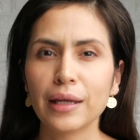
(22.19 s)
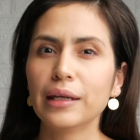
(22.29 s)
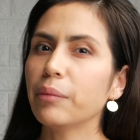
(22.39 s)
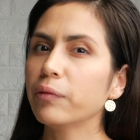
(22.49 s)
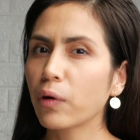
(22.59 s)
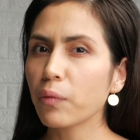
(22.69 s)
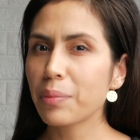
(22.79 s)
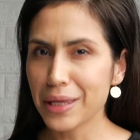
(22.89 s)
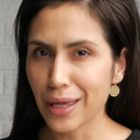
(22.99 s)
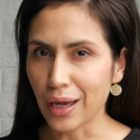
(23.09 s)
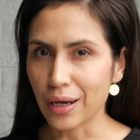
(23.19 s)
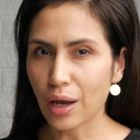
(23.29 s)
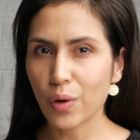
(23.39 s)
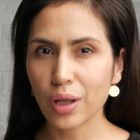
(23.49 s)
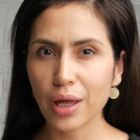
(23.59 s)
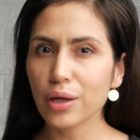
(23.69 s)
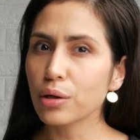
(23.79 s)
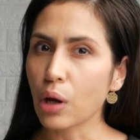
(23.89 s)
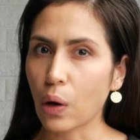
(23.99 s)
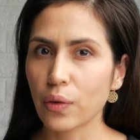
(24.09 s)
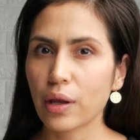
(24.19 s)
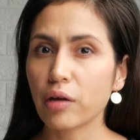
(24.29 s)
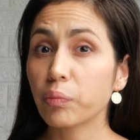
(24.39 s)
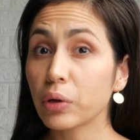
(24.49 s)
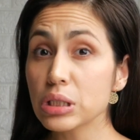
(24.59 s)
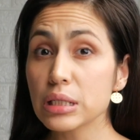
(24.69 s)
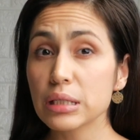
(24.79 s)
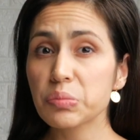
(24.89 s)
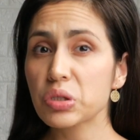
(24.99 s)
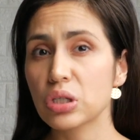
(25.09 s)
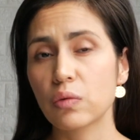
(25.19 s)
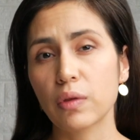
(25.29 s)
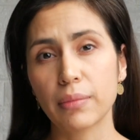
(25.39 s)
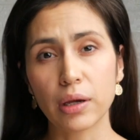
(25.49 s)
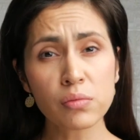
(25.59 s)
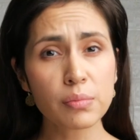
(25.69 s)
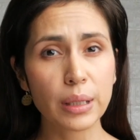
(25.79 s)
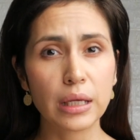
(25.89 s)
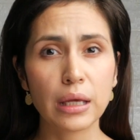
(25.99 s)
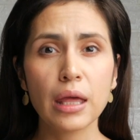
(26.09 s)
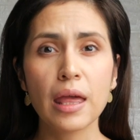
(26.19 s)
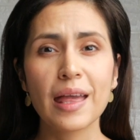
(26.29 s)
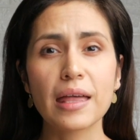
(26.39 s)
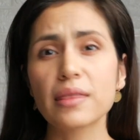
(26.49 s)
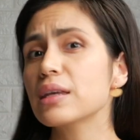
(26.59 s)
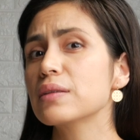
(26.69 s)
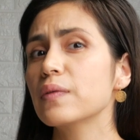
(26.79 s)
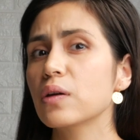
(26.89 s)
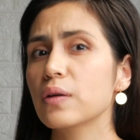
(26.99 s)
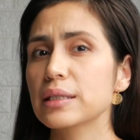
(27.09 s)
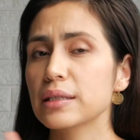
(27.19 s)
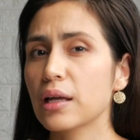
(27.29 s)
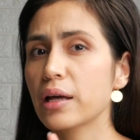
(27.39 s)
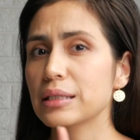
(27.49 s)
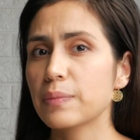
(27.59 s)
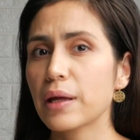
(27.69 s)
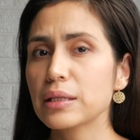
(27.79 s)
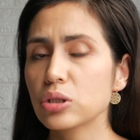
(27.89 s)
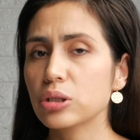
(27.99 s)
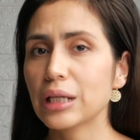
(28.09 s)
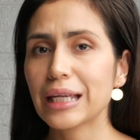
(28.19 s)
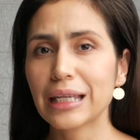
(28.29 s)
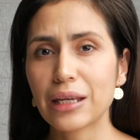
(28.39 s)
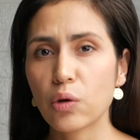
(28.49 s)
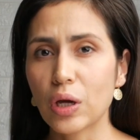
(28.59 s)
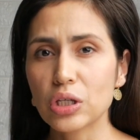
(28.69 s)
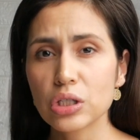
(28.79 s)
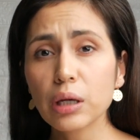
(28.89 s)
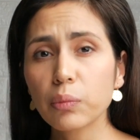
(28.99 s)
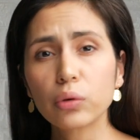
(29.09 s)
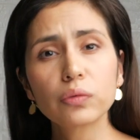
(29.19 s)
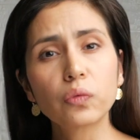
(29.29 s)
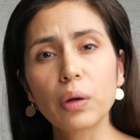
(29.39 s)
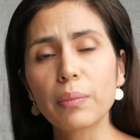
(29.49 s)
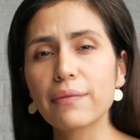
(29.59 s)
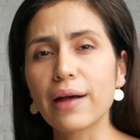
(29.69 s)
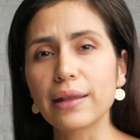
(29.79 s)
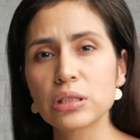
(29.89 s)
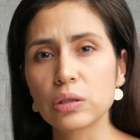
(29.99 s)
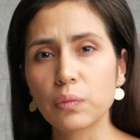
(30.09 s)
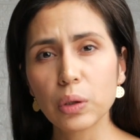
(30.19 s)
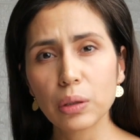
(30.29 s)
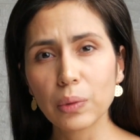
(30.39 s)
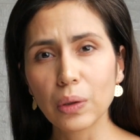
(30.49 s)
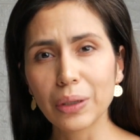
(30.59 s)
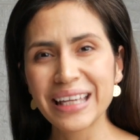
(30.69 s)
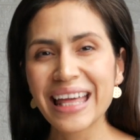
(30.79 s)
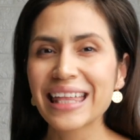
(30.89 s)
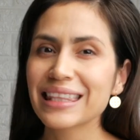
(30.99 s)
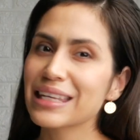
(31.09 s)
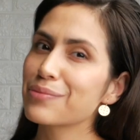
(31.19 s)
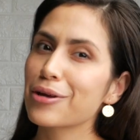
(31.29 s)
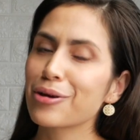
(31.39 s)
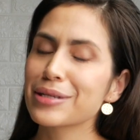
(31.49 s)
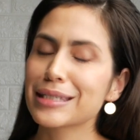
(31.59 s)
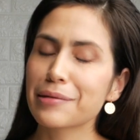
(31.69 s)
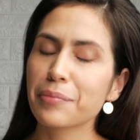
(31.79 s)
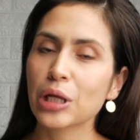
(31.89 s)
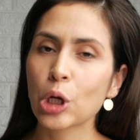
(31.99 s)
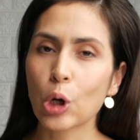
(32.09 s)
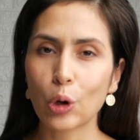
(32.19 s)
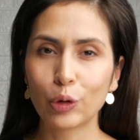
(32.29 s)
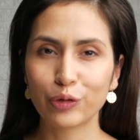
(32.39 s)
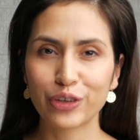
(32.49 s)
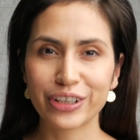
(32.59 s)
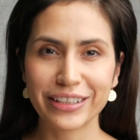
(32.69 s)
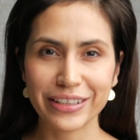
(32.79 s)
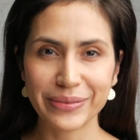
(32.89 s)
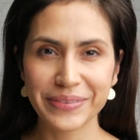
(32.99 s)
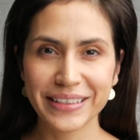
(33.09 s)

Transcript: Now before we begin, I want to let you know that I've purchased this machine with my own money, and this video is not sponsored in any way, shape, or form by Valentino Beauty Pure. This video is simply overdue.